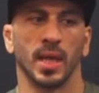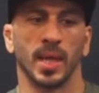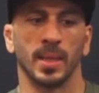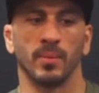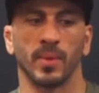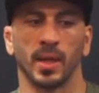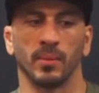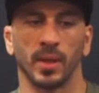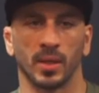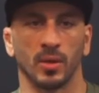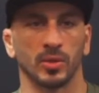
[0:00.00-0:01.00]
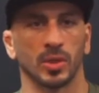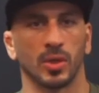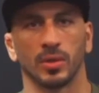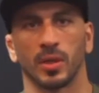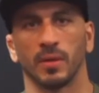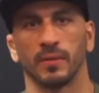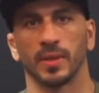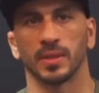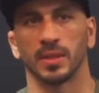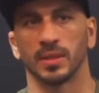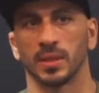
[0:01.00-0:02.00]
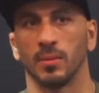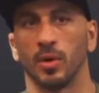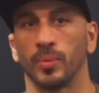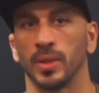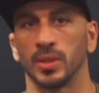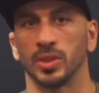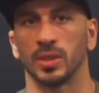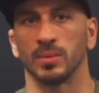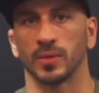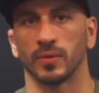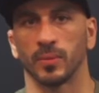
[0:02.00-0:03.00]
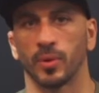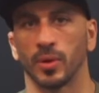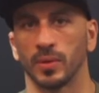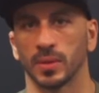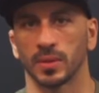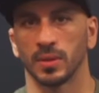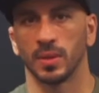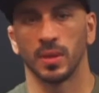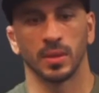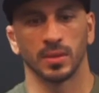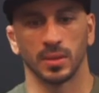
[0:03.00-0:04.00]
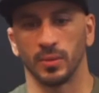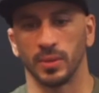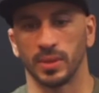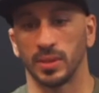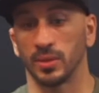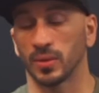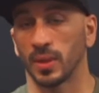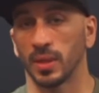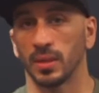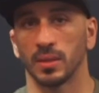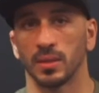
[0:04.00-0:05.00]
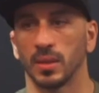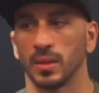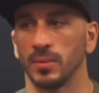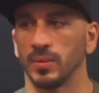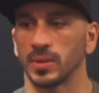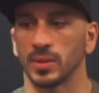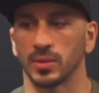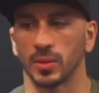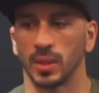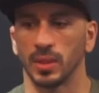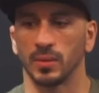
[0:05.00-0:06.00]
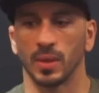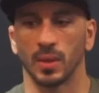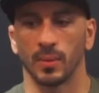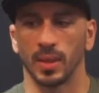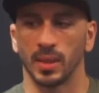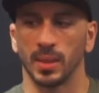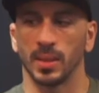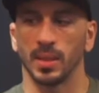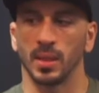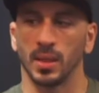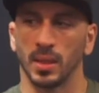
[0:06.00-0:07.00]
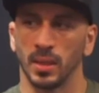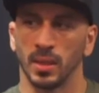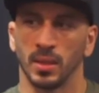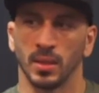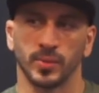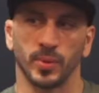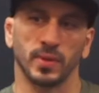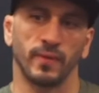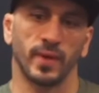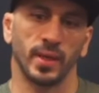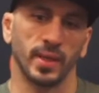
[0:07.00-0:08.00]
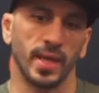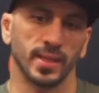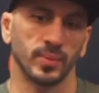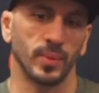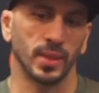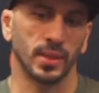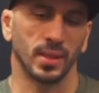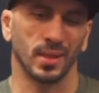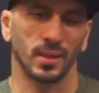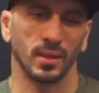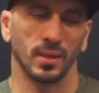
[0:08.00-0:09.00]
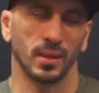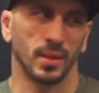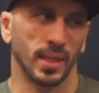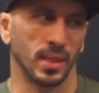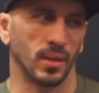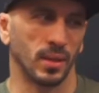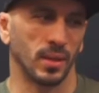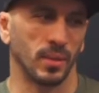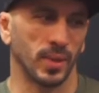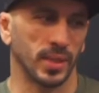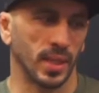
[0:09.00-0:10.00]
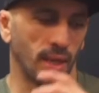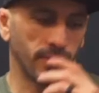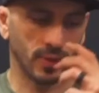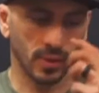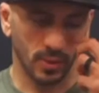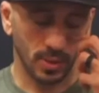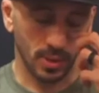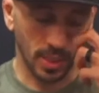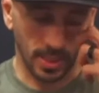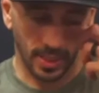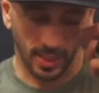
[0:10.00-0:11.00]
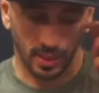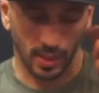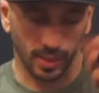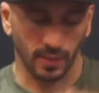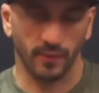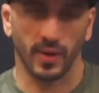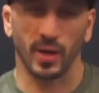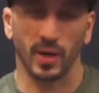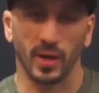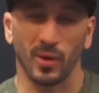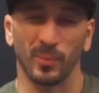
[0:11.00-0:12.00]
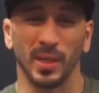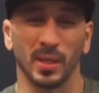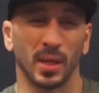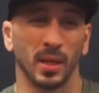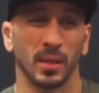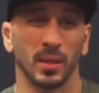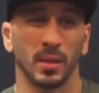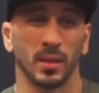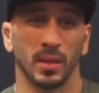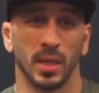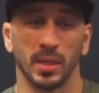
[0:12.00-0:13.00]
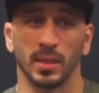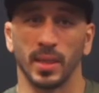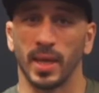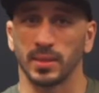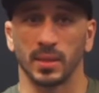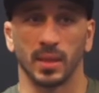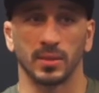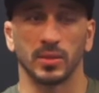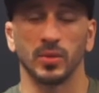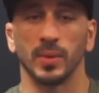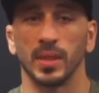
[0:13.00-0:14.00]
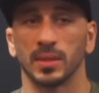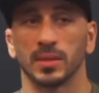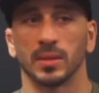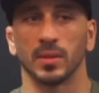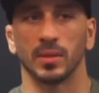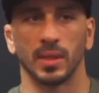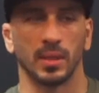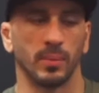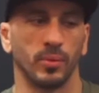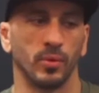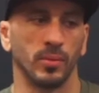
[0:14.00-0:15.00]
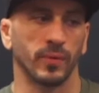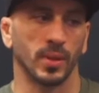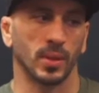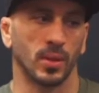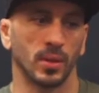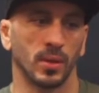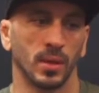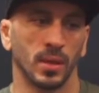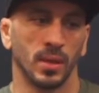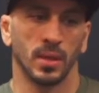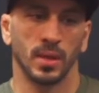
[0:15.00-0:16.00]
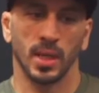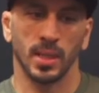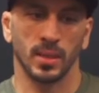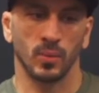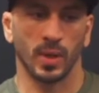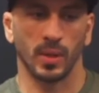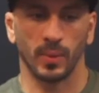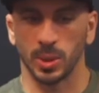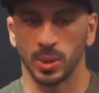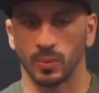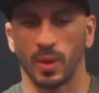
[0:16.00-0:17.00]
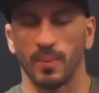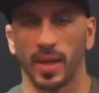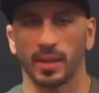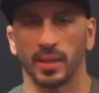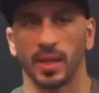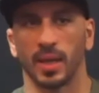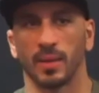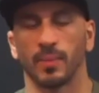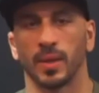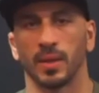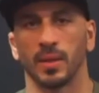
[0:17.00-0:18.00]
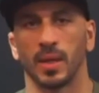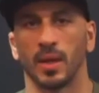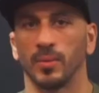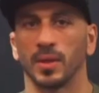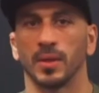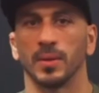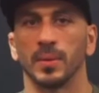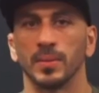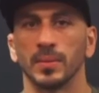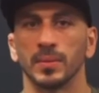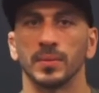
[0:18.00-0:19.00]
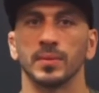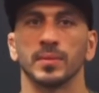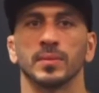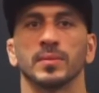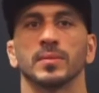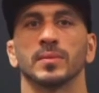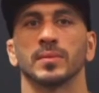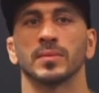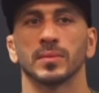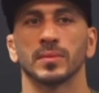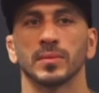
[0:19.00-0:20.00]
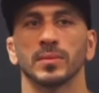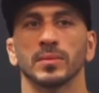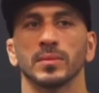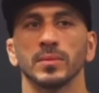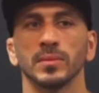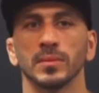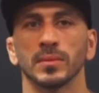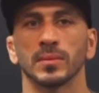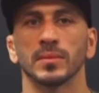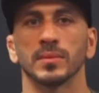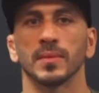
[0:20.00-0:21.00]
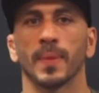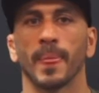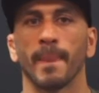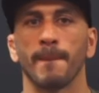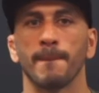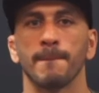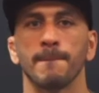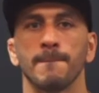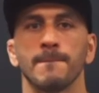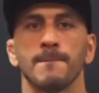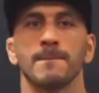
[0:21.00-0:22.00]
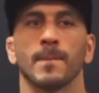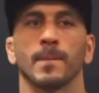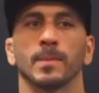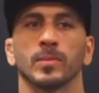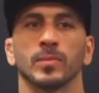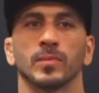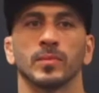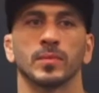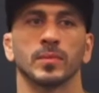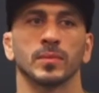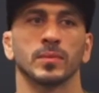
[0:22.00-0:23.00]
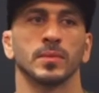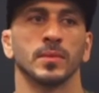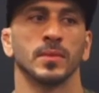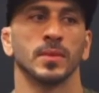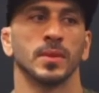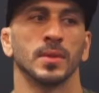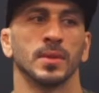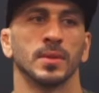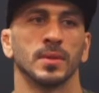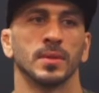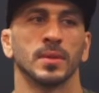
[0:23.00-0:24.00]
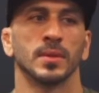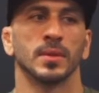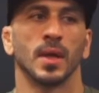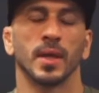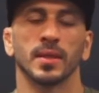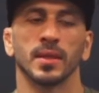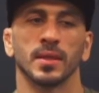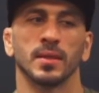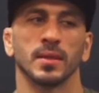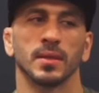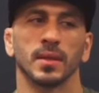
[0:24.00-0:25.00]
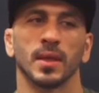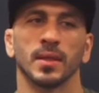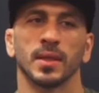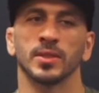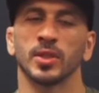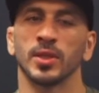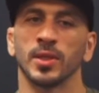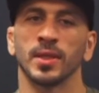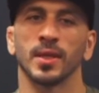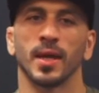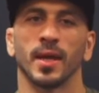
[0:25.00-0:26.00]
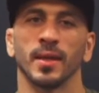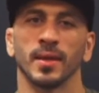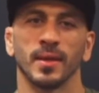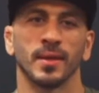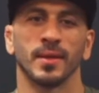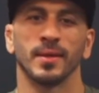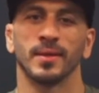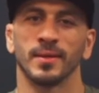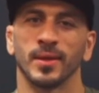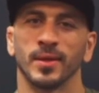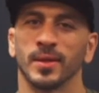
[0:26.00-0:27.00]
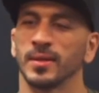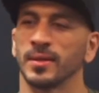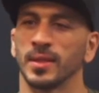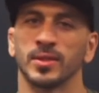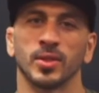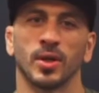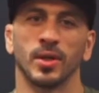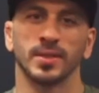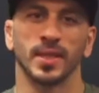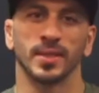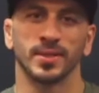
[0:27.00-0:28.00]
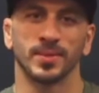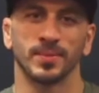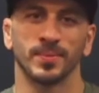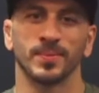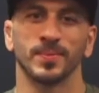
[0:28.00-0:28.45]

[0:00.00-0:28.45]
And then my coach called all of us and said, listen, I'm opening the gym just for the pros. So we still trained. You know what I mean? We still trained. We got ready. And then supposed to fight last month, and like a month and a half ago. And then I caught like a viral pink eye, and it lasted like 2 weeks. So they pulled me from the card. And then right away I jumped right back into camp, and now I'm here. All right, one last thing from me. What do you think of Mendel Nalo as an opponent on Thursday? I think he's a good-looking guy. I think he's tall. He's handsome.